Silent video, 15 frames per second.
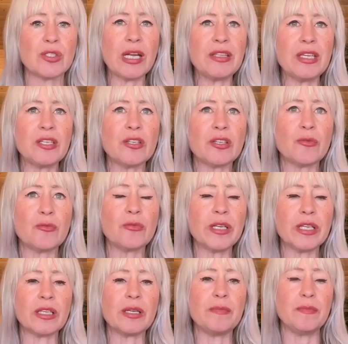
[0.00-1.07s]
I think you can
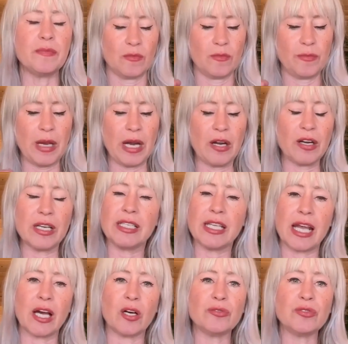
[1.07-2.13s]
really pare it
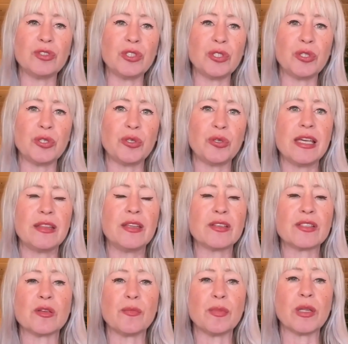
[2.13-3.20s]
down to the
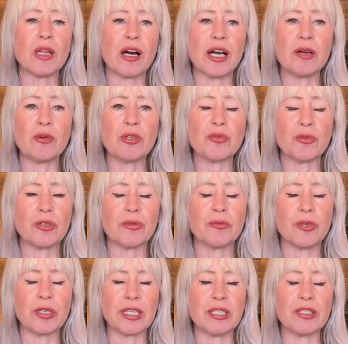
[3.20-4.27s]
supply, which we'll
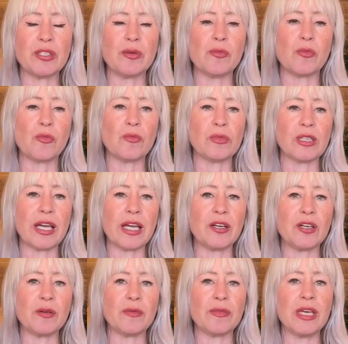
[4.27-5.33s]
get to
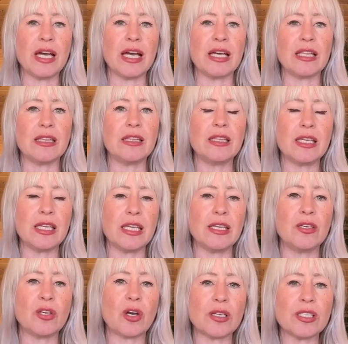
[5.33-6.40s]
later, that the
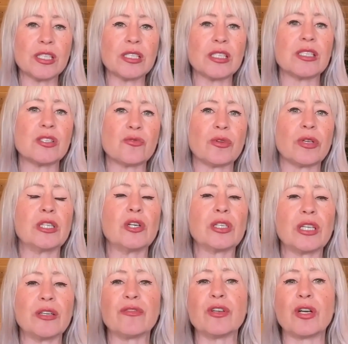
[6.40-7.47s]
narcissist is really
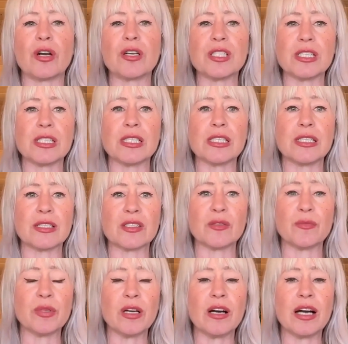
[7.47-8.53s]
looking for narcissistic
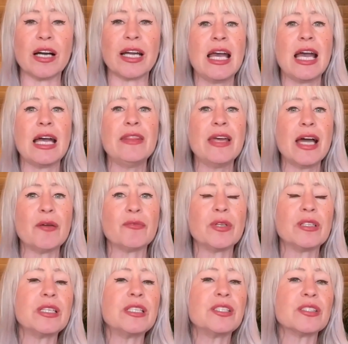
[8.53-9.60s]
supply. And that
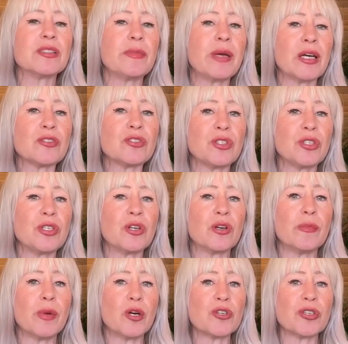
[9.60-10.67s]
really just amounts to your
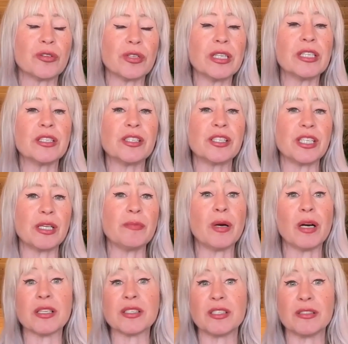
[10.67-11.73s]
emotional energy,
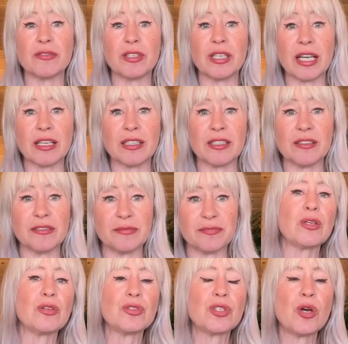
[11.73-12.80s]
positive or negative.
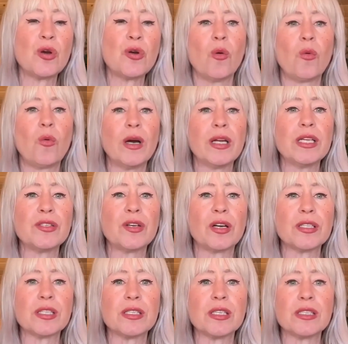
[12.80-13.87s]
So what is
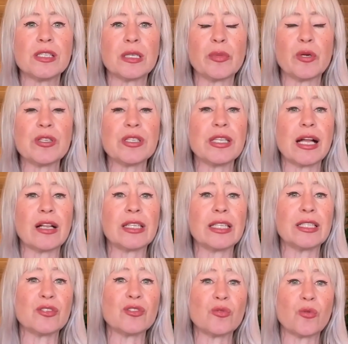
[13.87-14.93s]
narcissistic personality
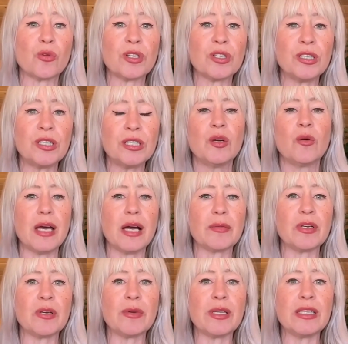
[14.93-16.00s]
disorder? I'm going
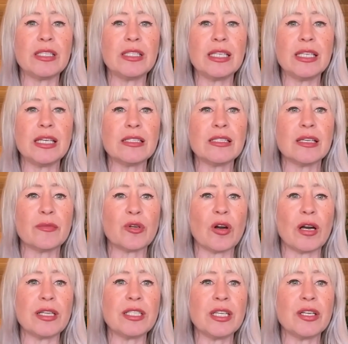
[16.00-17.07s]
to read the DSM
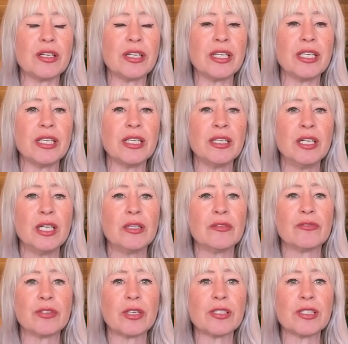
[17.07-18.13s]
criteria
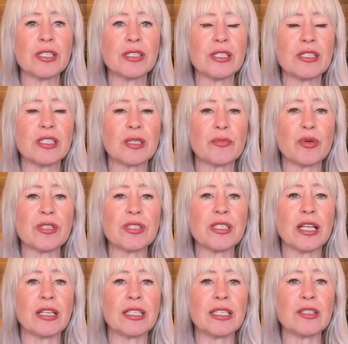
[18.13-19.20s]
for narcissistic
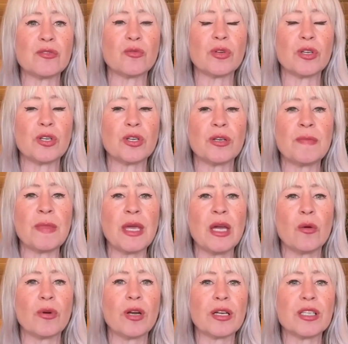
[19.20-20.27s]
personality disorder.
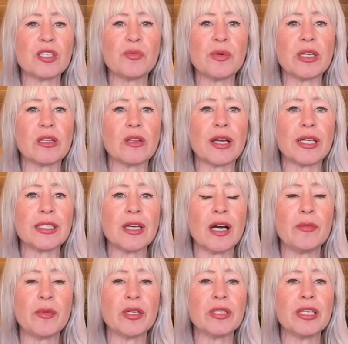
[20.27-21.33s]
We're not going to spend a lot of
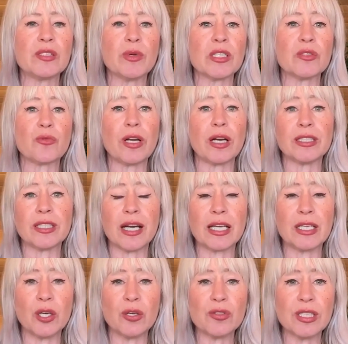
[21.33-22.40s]
time on this because we're not
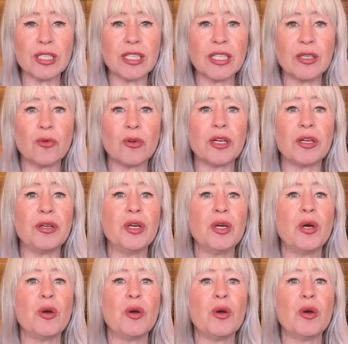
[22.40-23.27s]
diagnosing anyone.